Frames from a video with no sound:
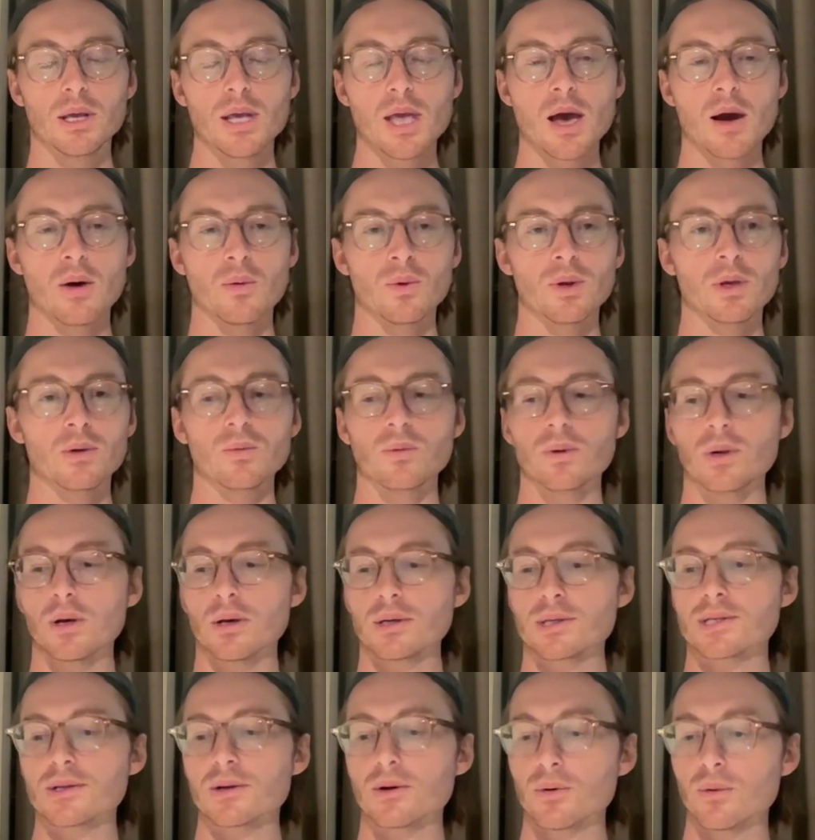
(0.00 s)
Yeah, we
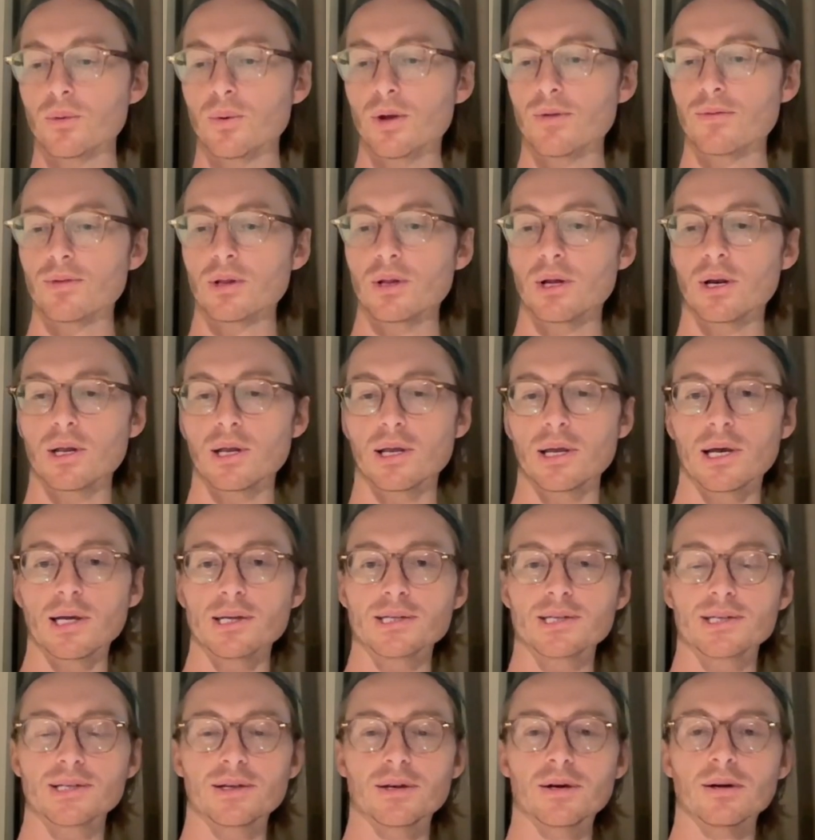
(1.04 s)
have a lot of
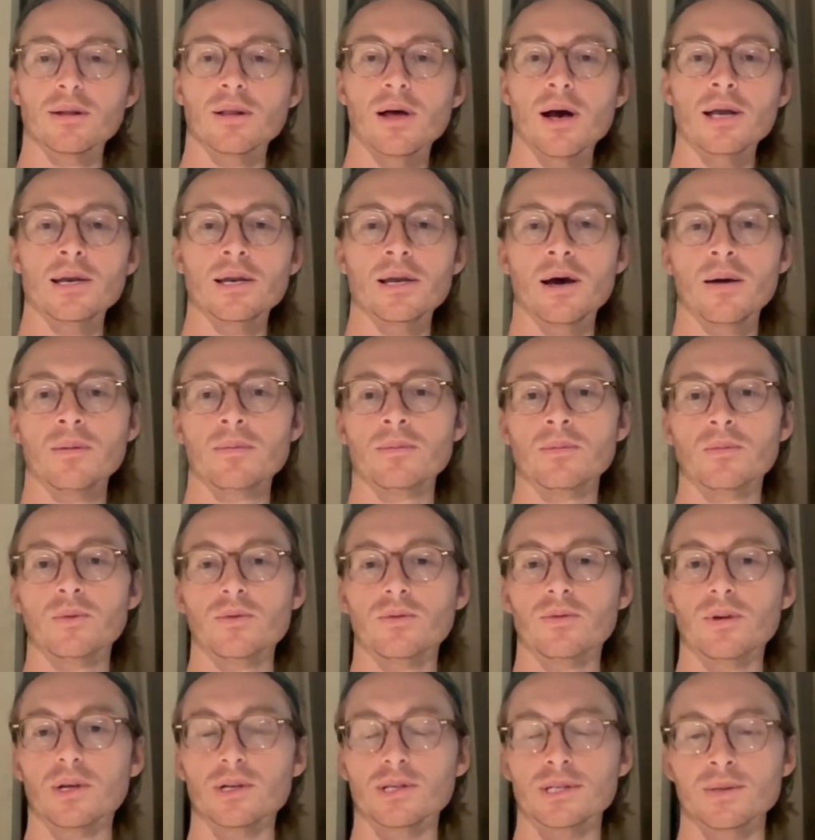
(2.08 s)
guests that are lined up.
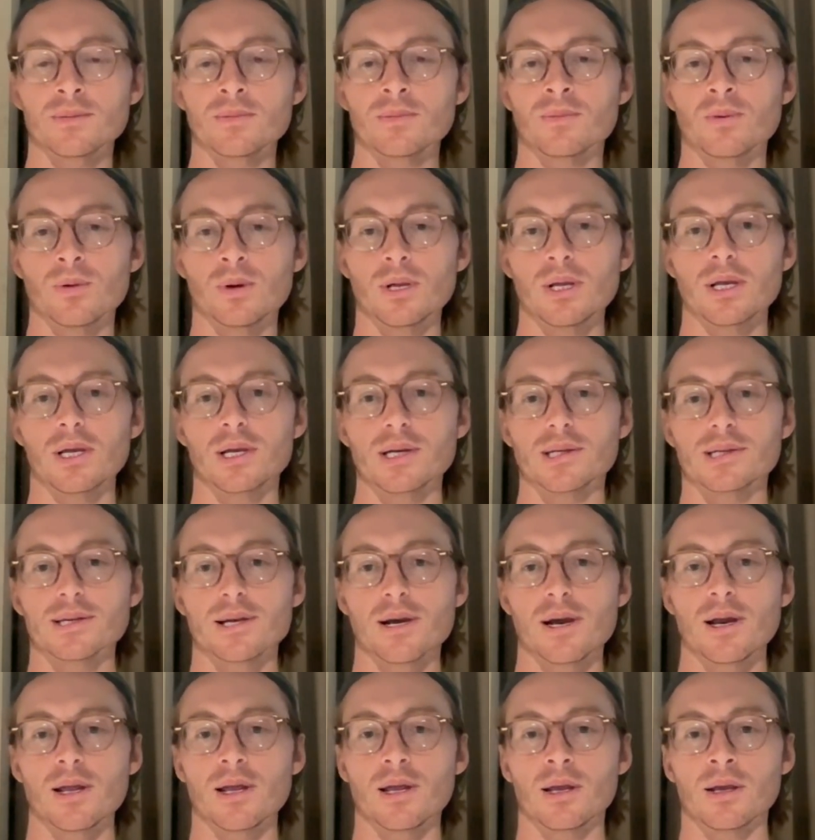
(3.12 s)
We've got some pretty
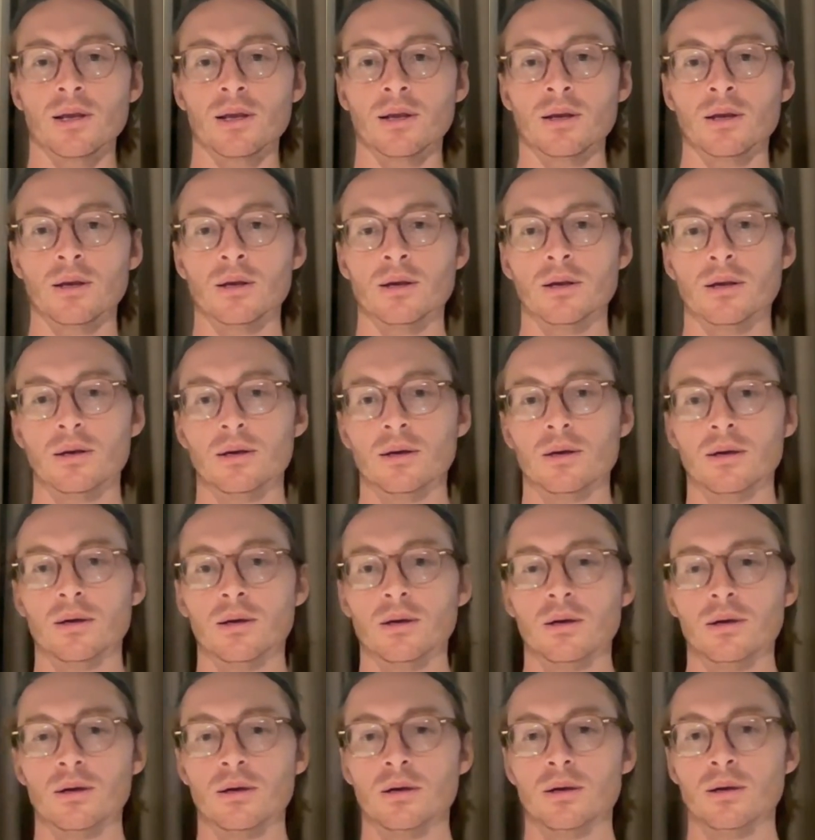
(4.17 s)
exciting
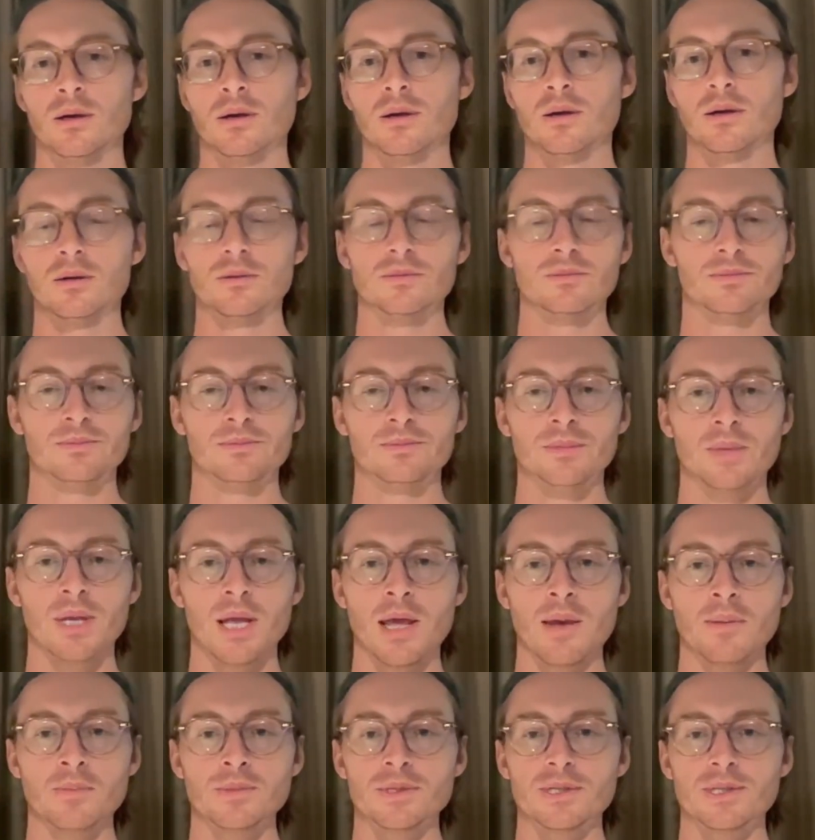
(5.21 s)

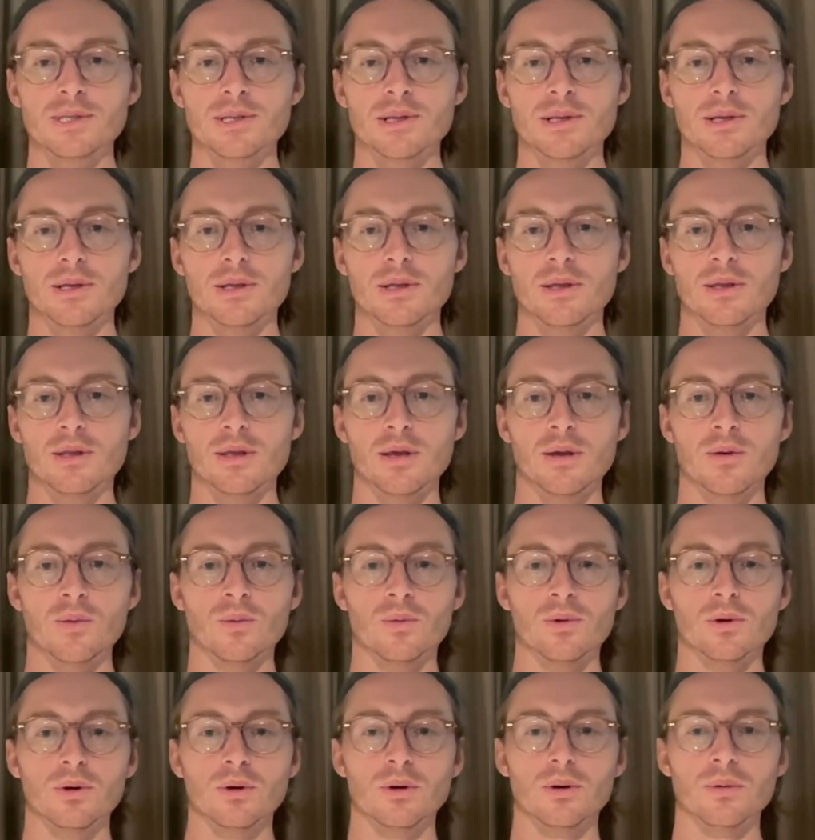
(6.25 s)
names that
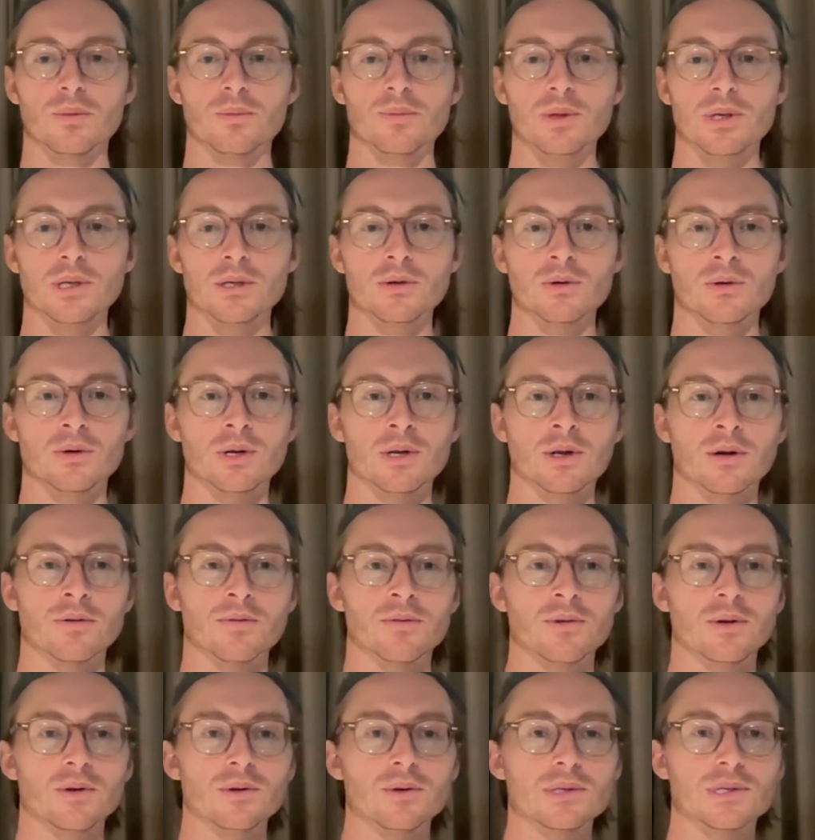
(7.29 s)
will be doing
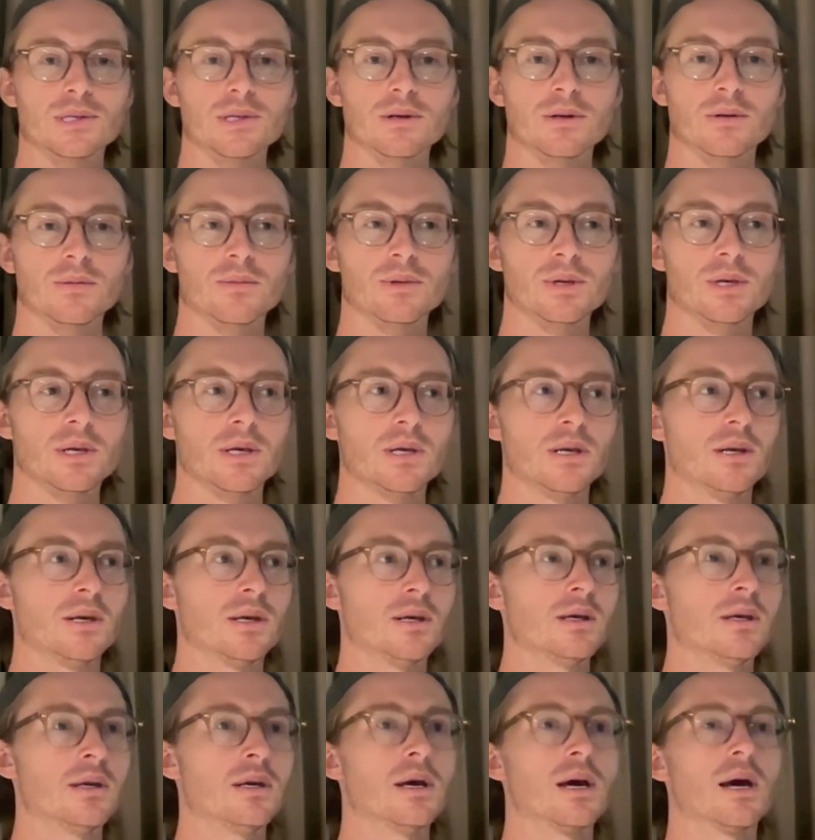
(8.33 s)
interviews that'll
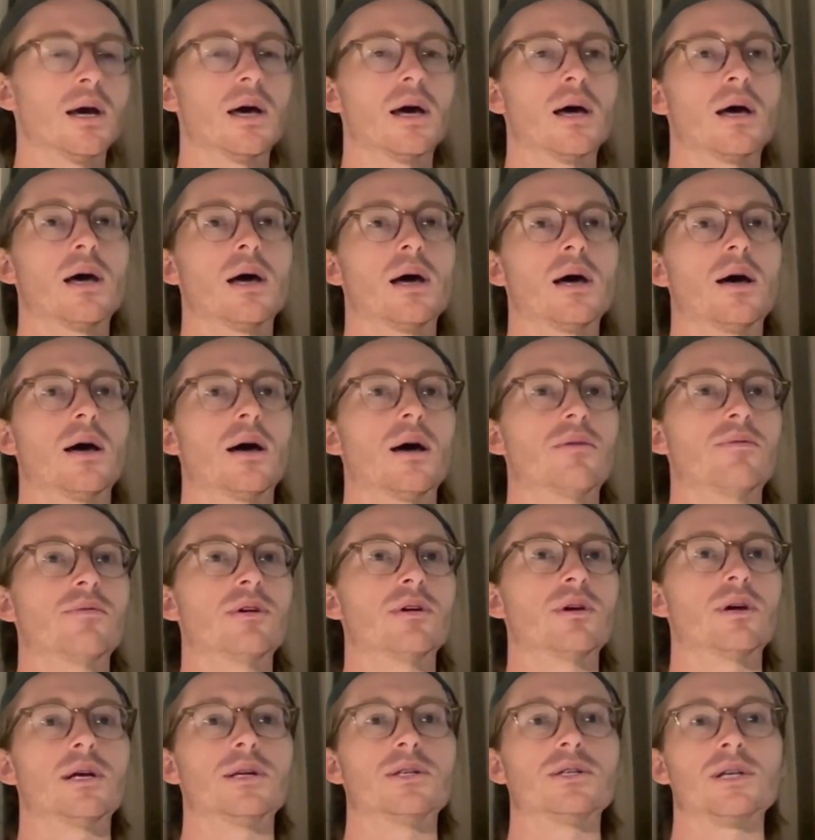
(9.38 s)
be
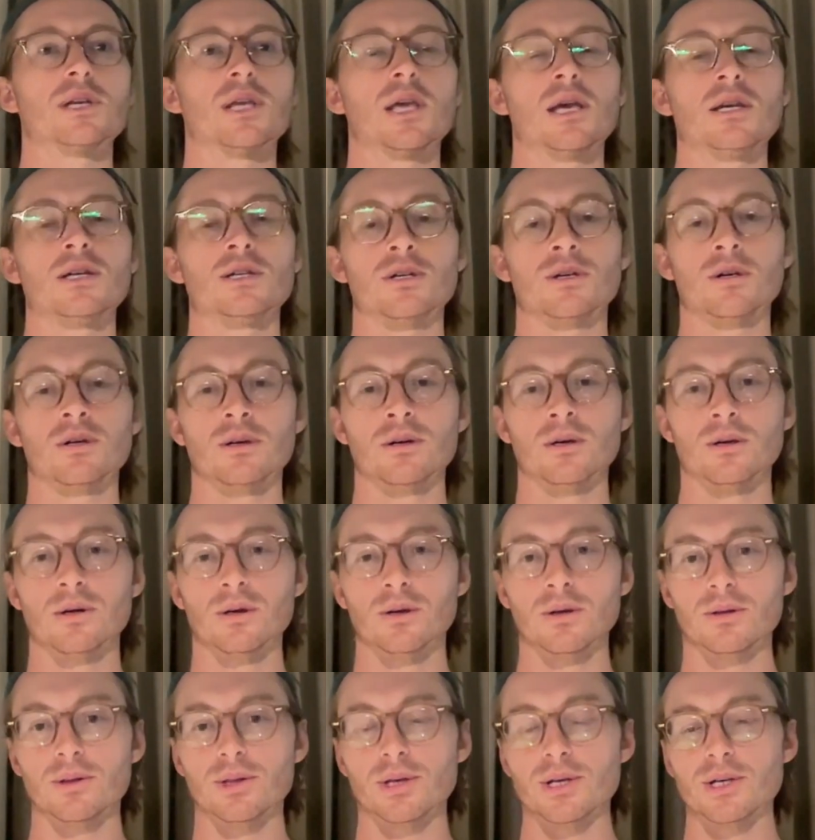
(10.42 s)
very
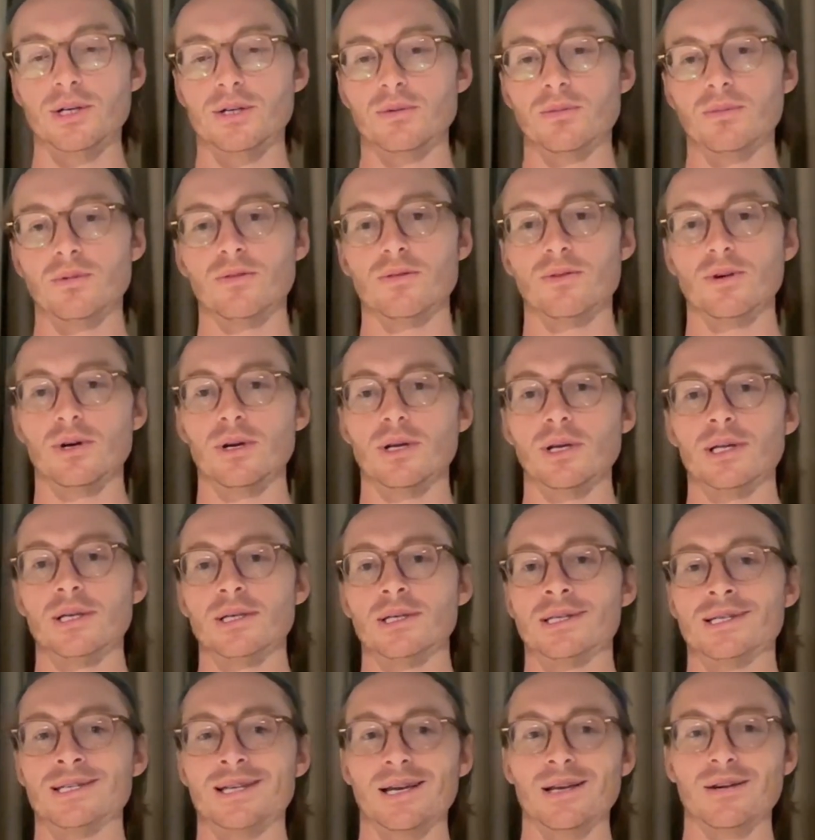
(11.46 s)
educational. They should be very
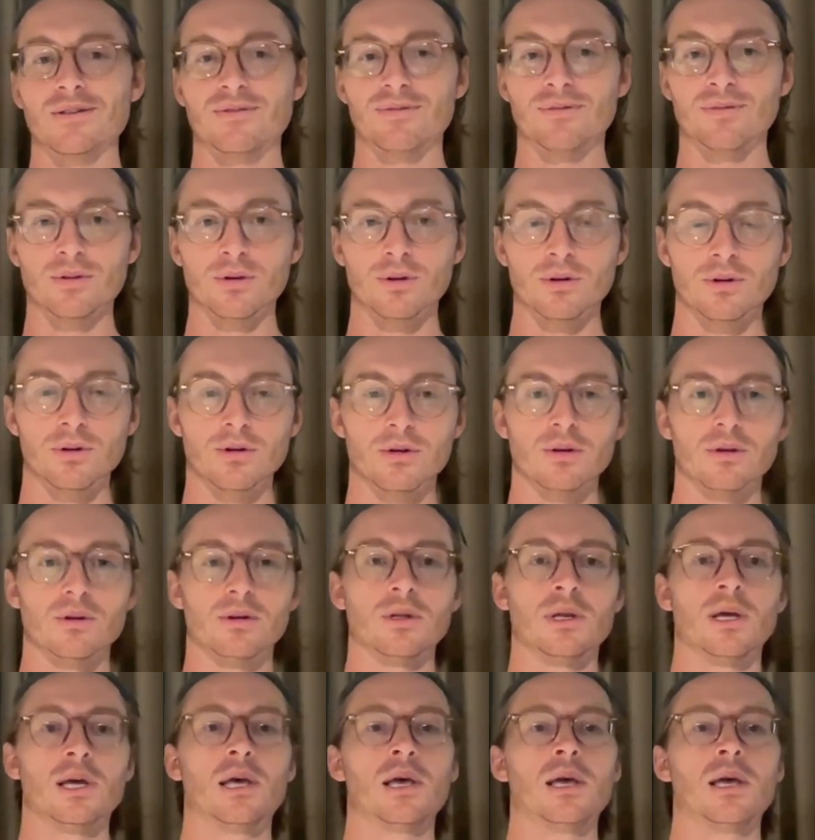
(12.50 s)
insightful.